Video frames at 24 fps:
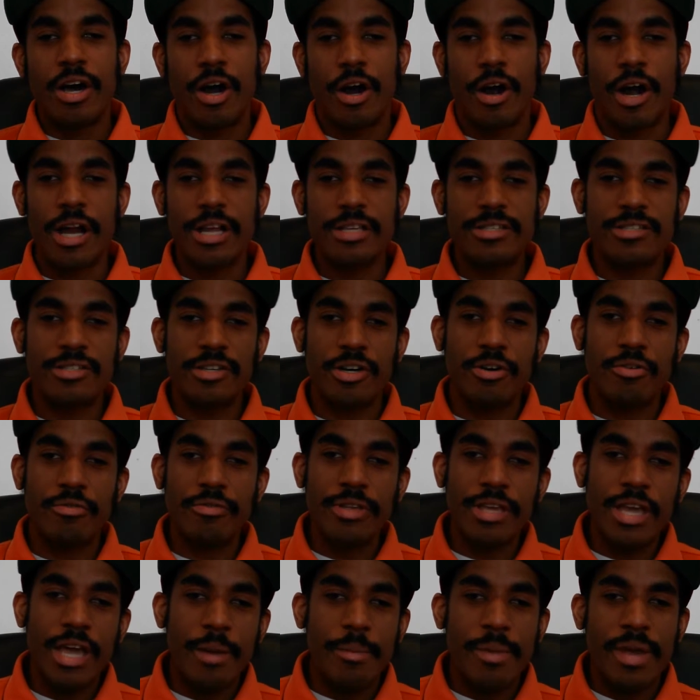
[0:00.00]
All right,
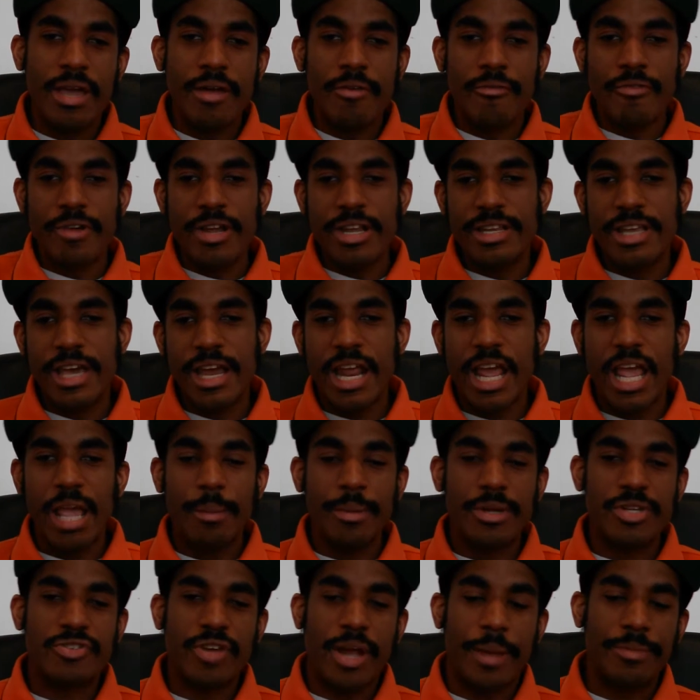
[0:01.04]
so yeah, man, read that
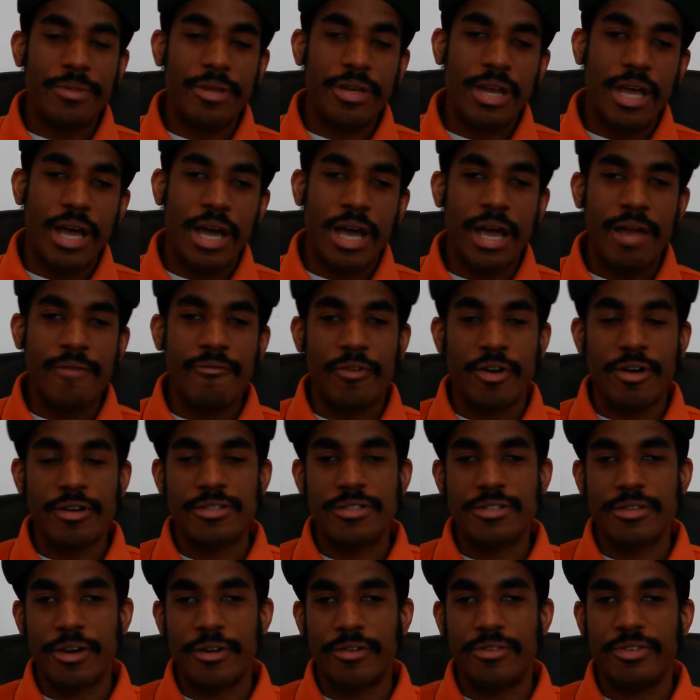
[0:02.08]
Amos chapter nine,
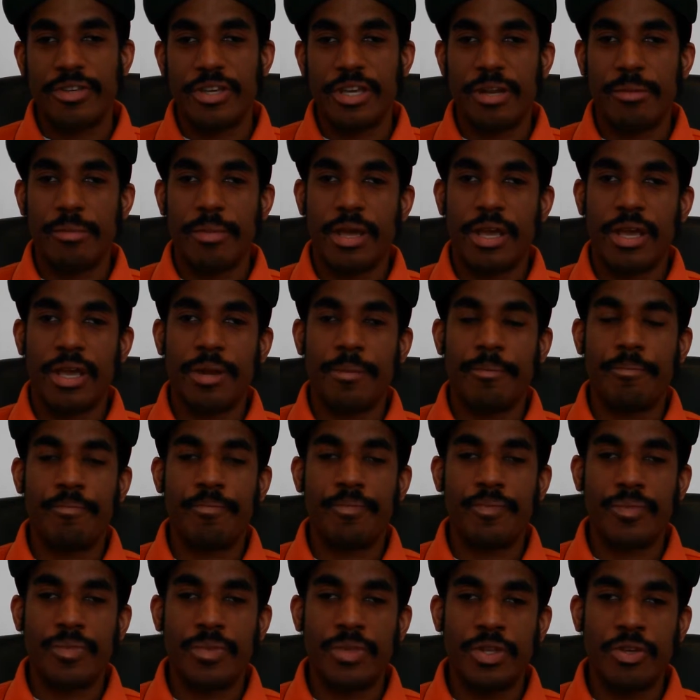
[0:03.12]
verse thirteen, man.
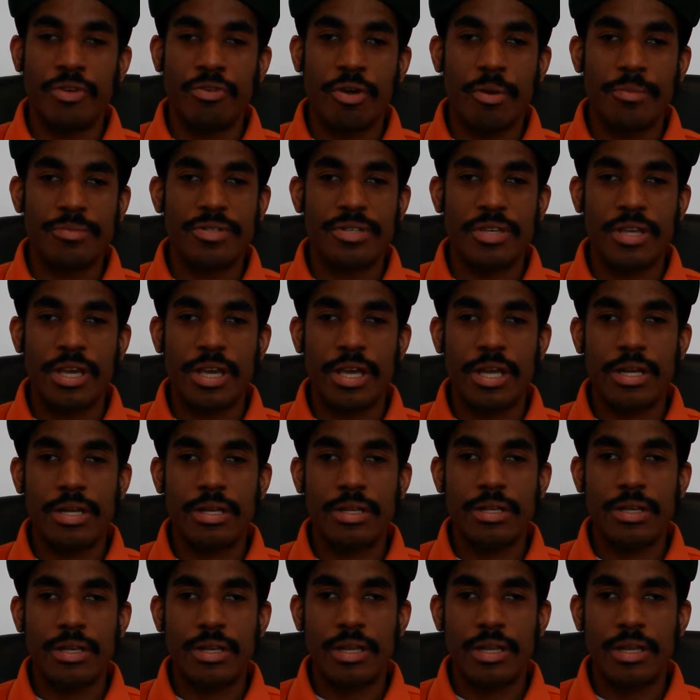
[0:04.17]
You know what I'm saying?